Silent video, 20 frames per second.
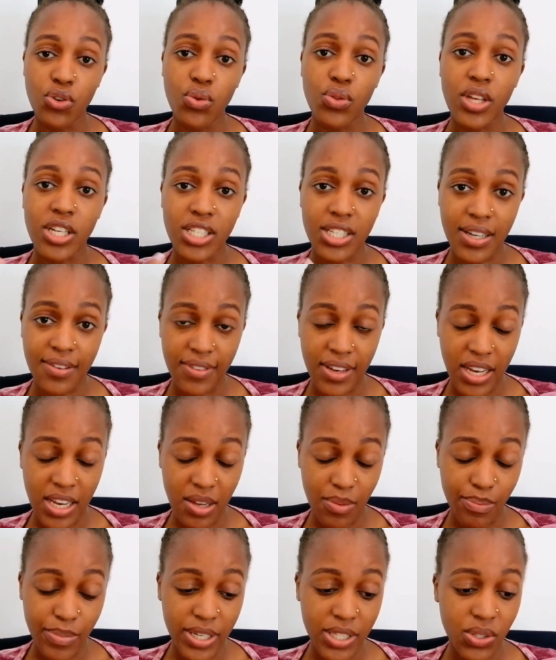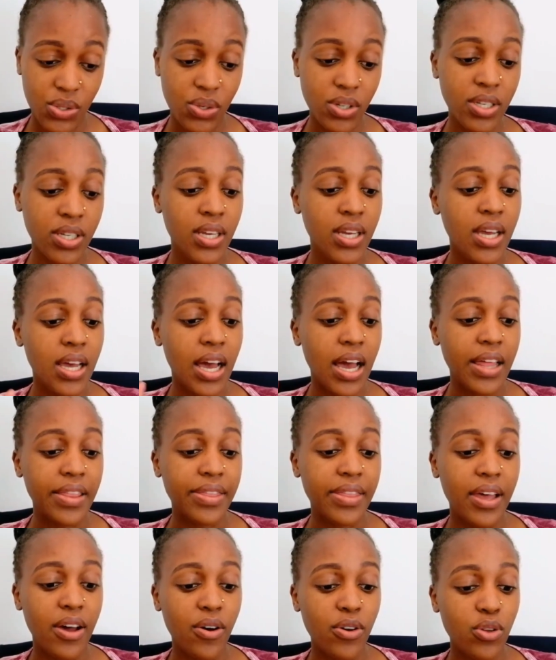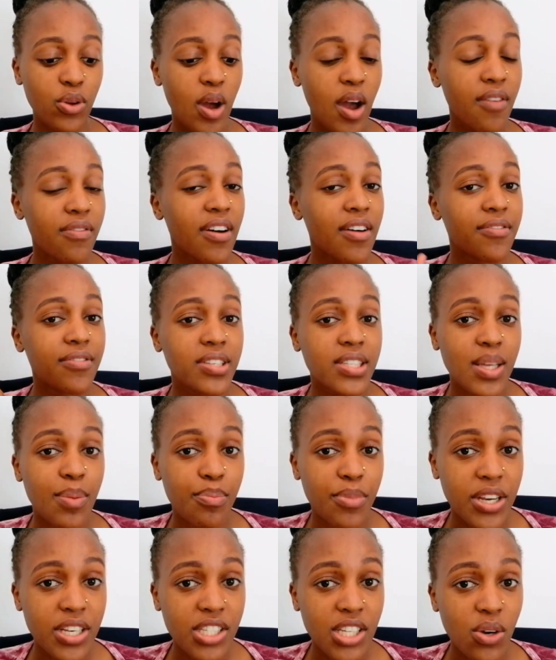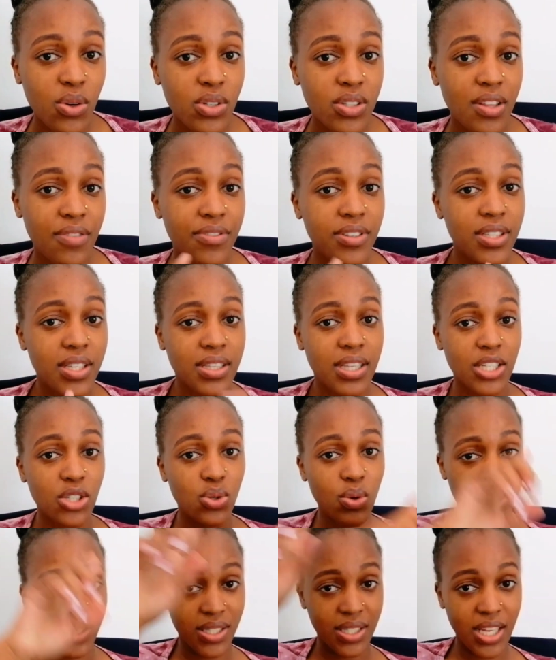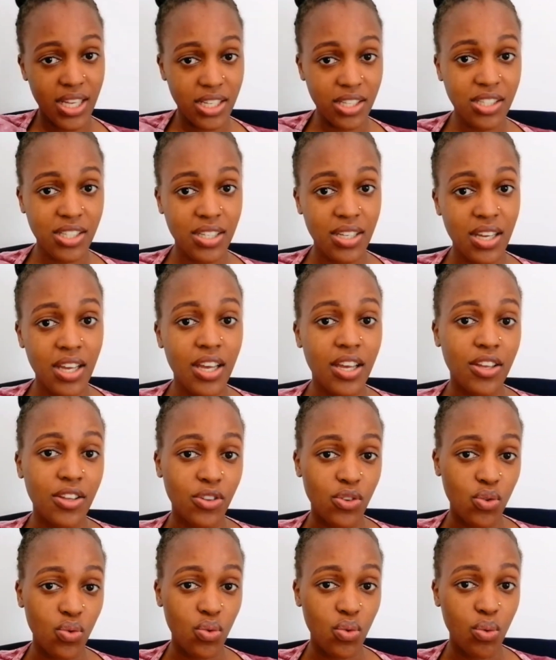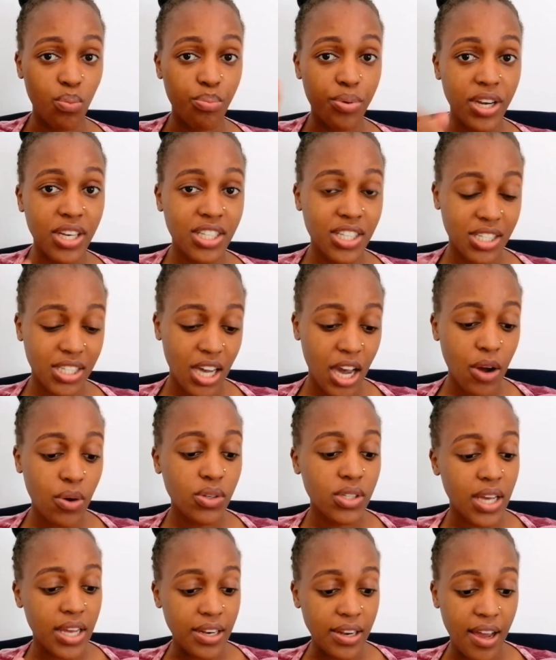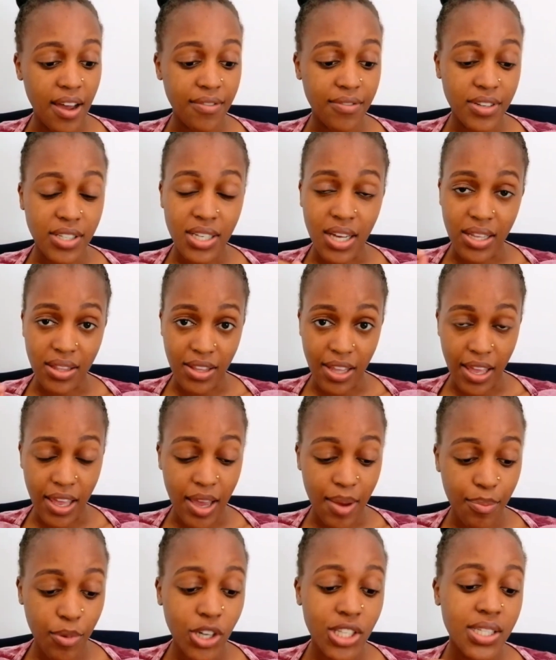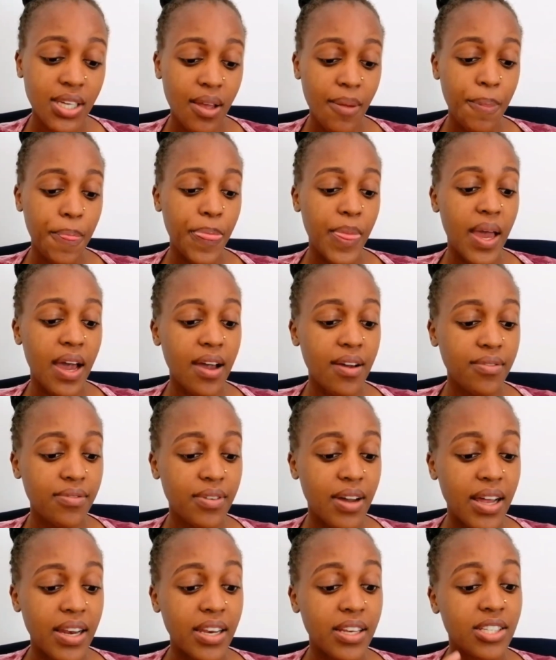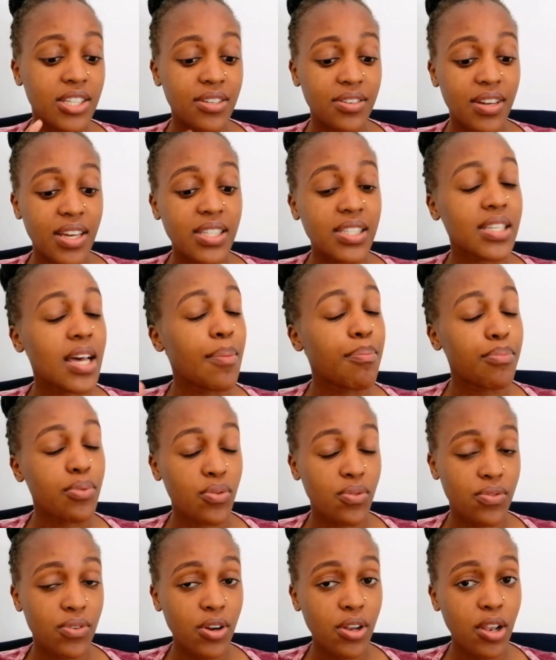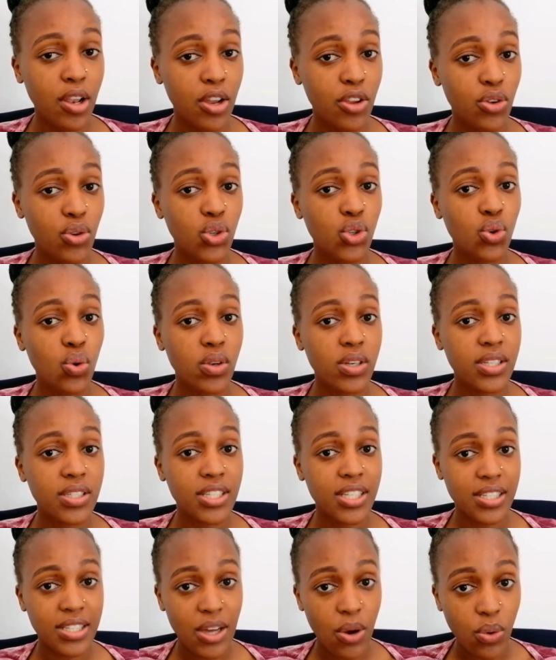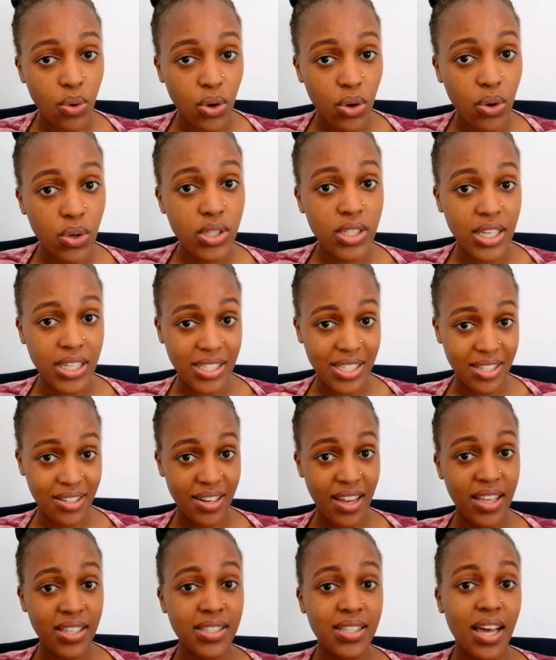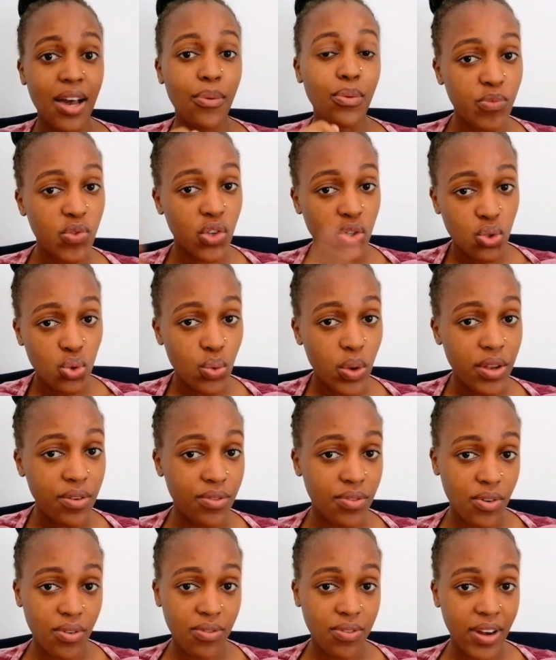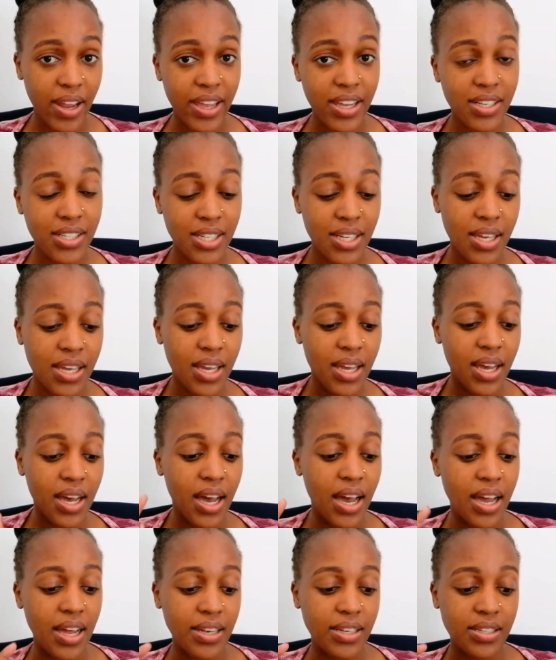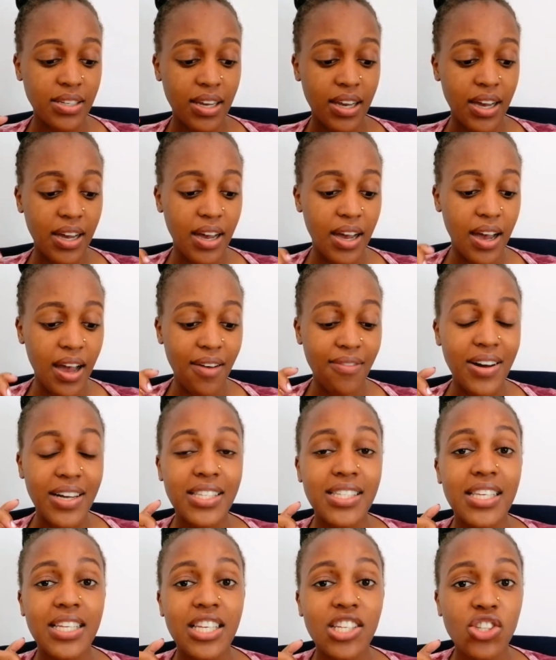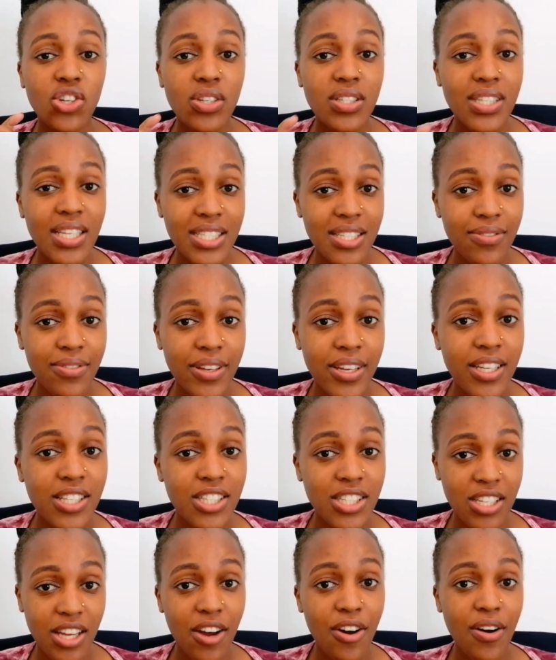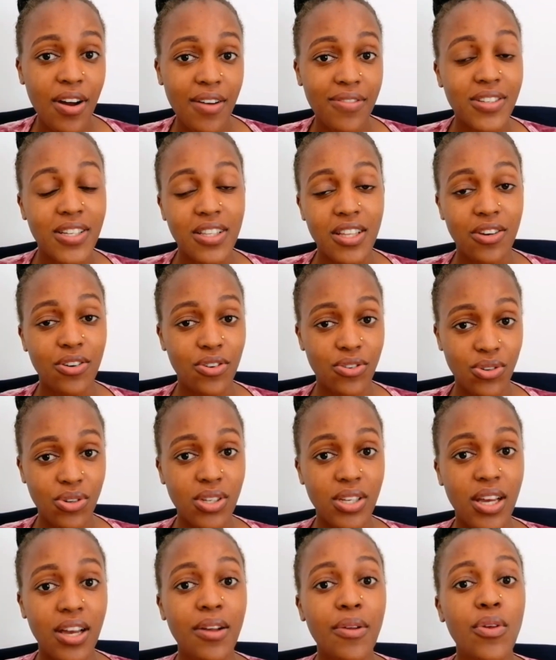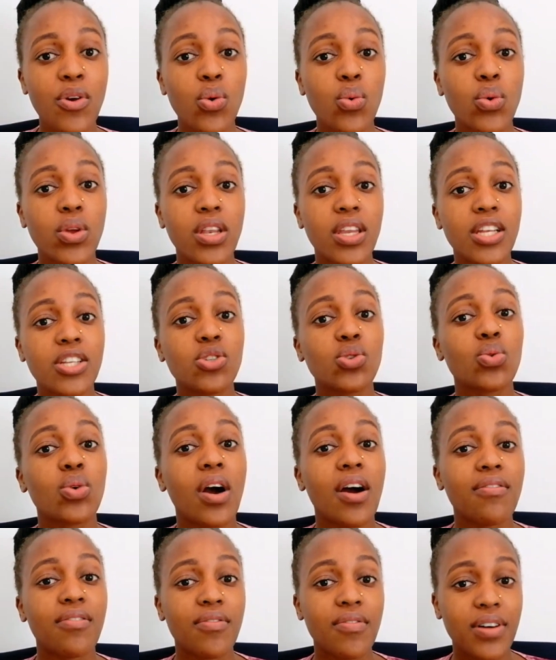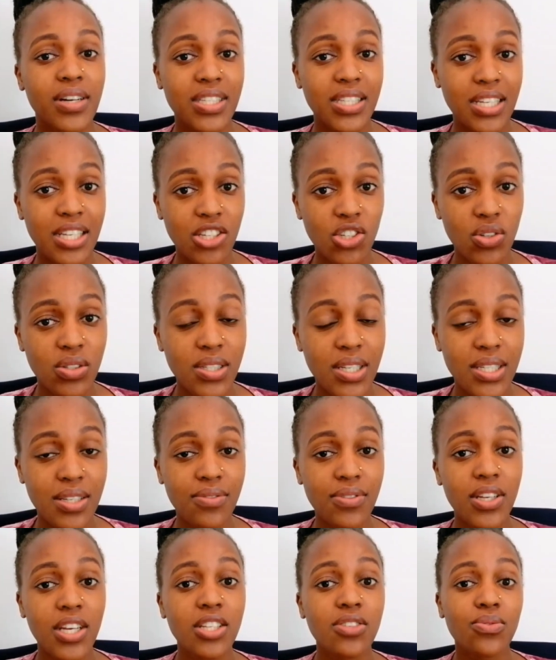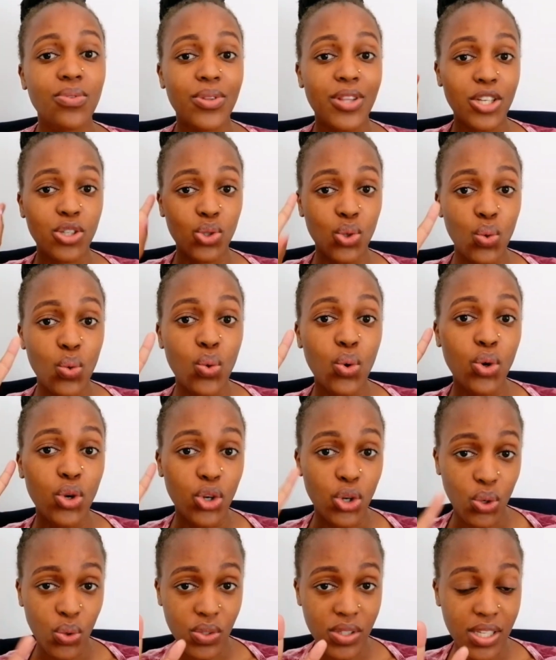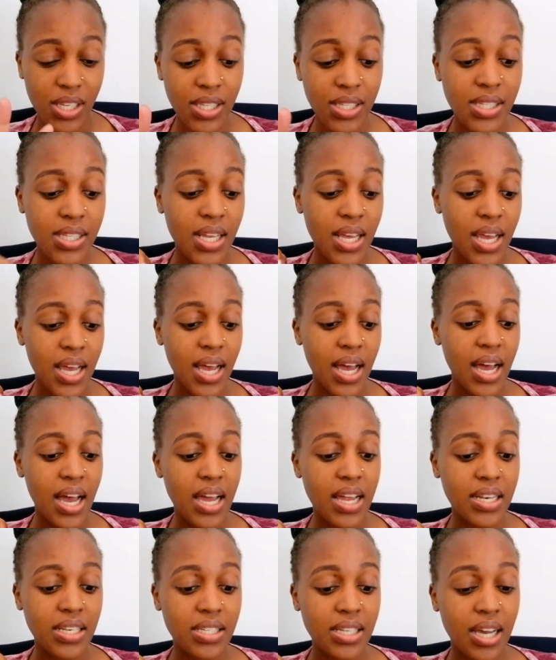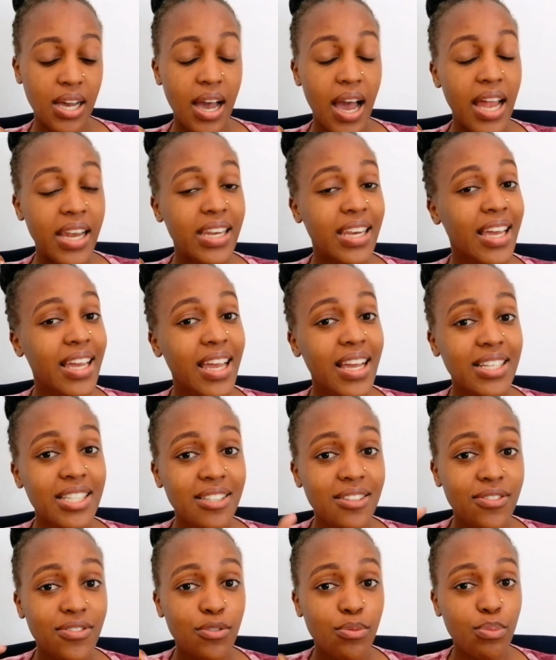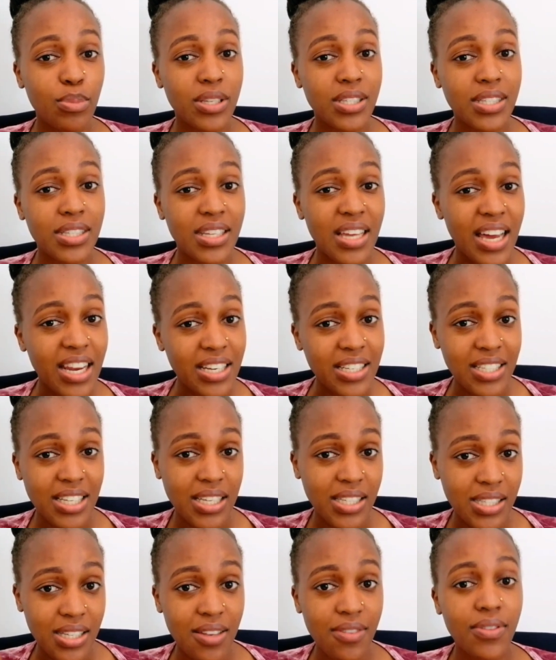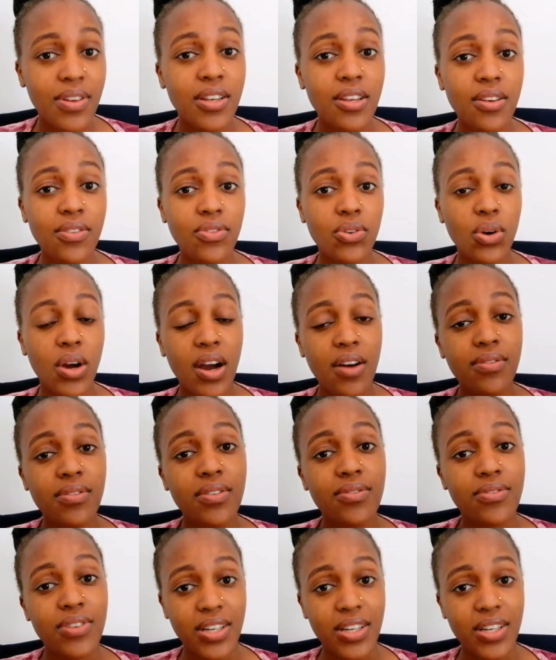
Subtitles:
you the traveling person, and now you have a visa printout. The visa that you are sent, you print it out and have it at the airport. Have an ETERAS approval. You should download ETERAS to and fro flight, and a vaccination certificate. Now after the corona, we need to have a vaccination certificate for the 2 doses, and a negative PCR test. Even if you